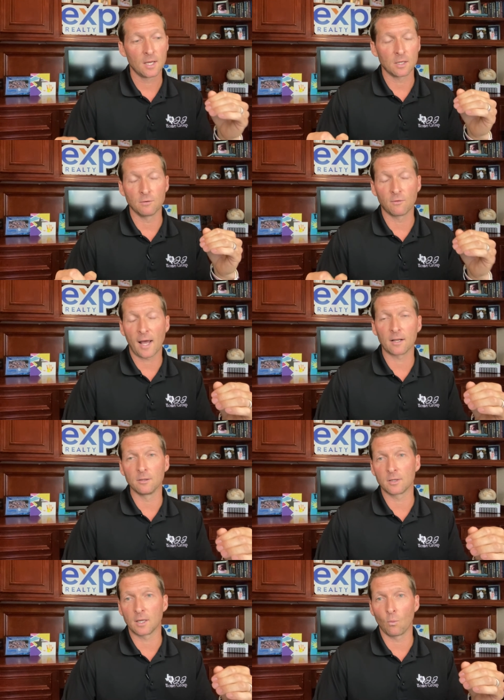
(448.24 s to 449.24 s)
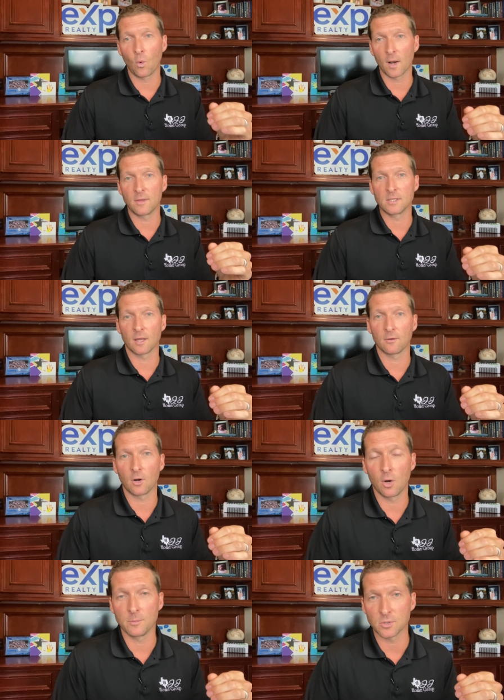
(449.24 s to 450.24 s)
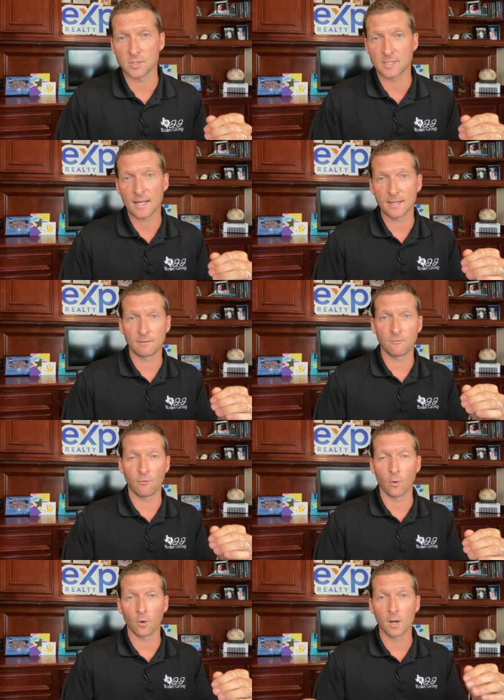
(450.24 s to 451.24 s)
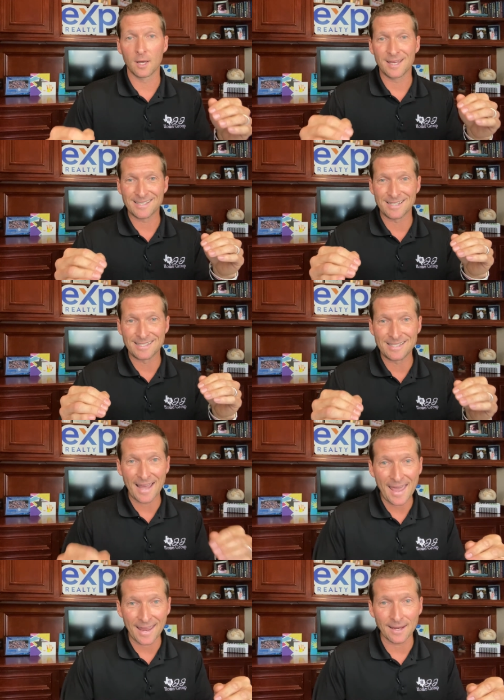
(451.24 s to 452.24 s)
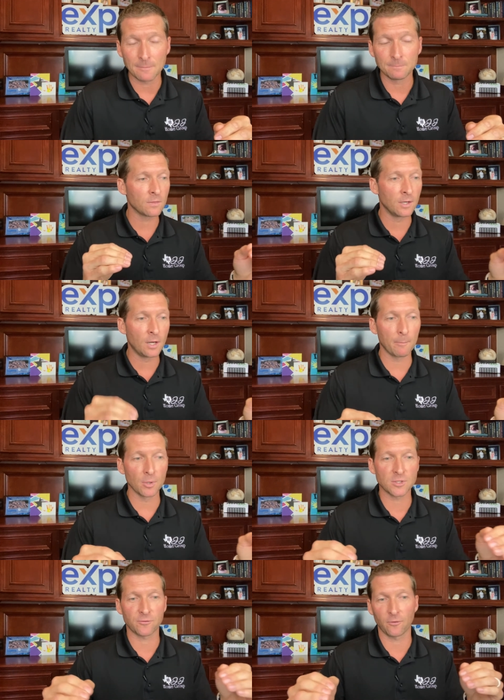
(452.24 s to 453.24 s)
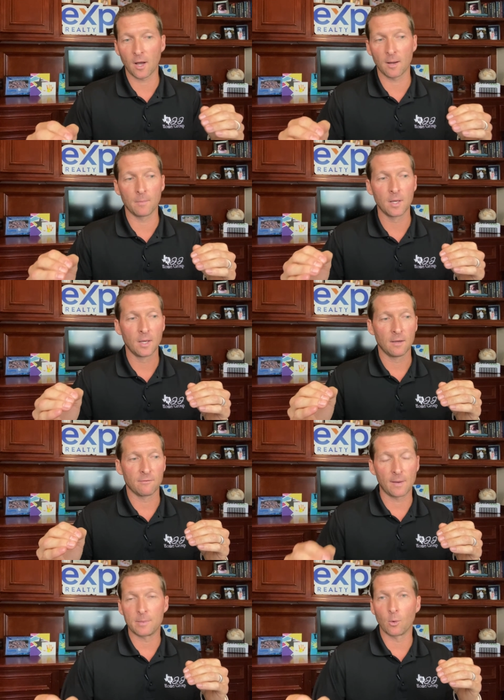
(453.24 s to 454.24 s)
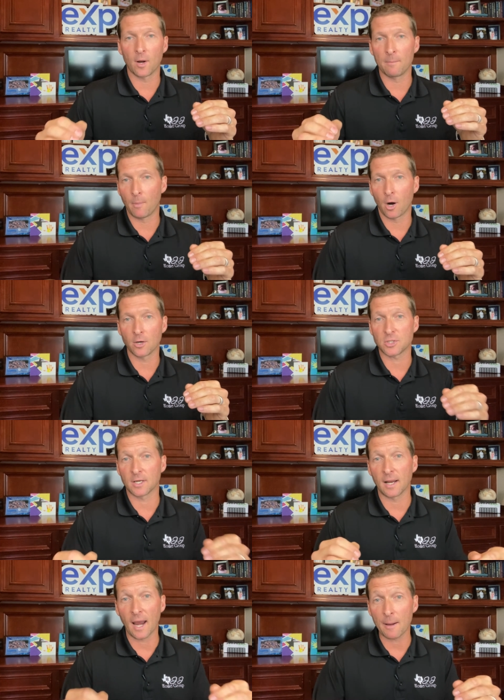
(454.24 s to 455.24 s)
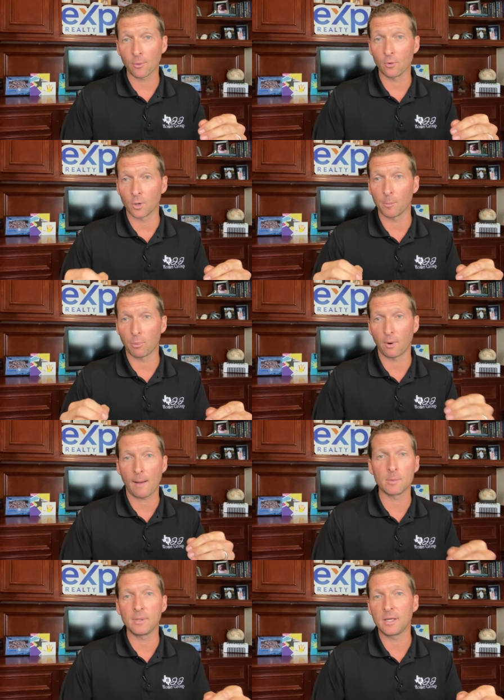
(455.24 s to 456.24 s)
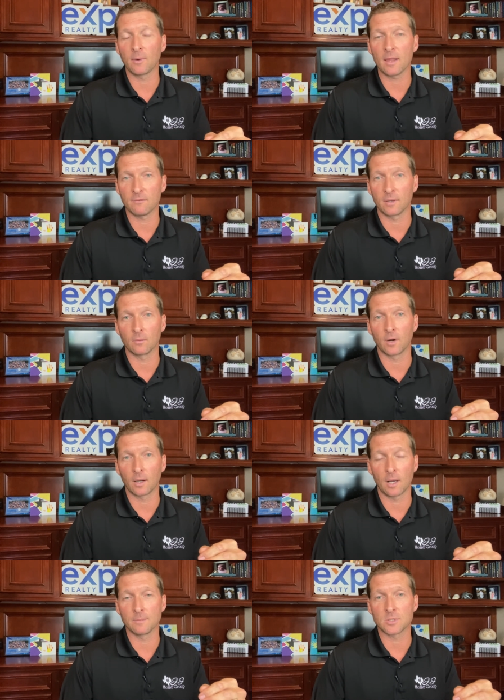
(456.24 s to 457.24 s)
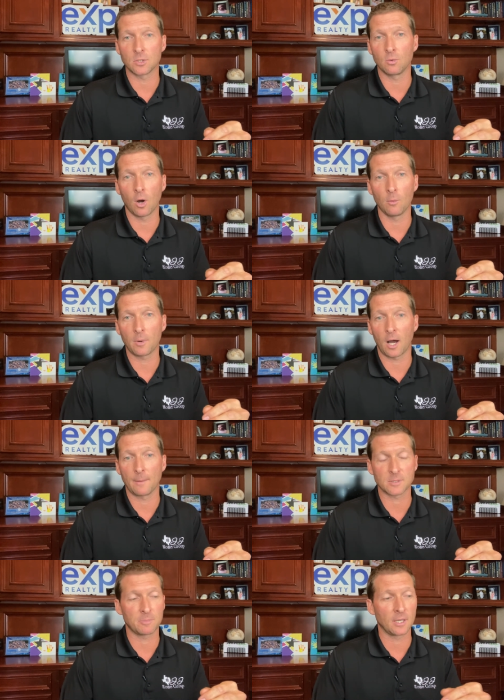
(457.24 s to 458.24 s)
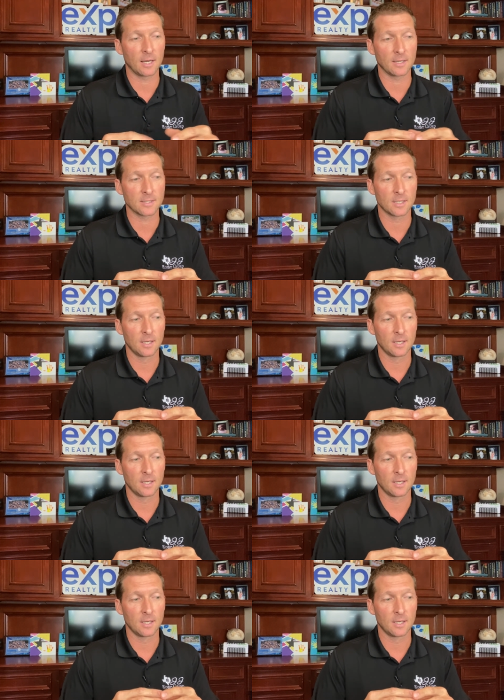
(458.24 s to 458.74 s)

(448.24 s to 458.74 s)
You've got to look at what these other homes are selling for today. The numbers from February, March, and April are probably irrelevant when it comes to home comps because